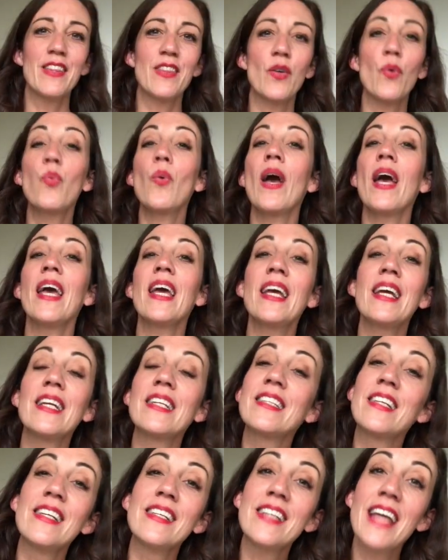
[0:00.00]
the way
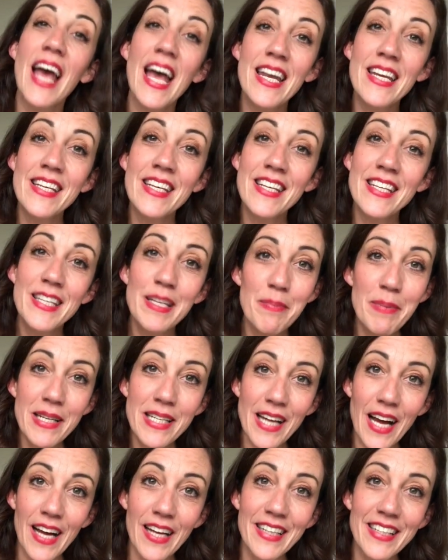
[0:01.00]
it's intended to be
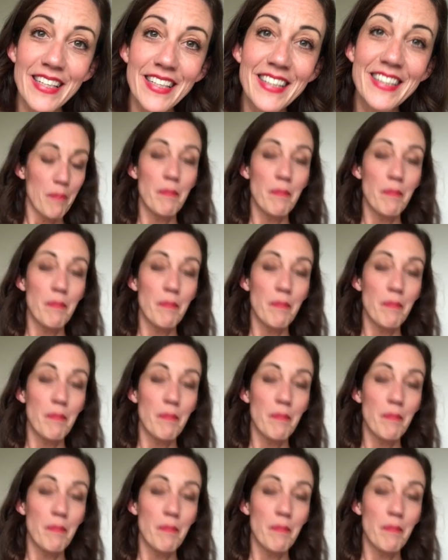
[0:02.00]
done.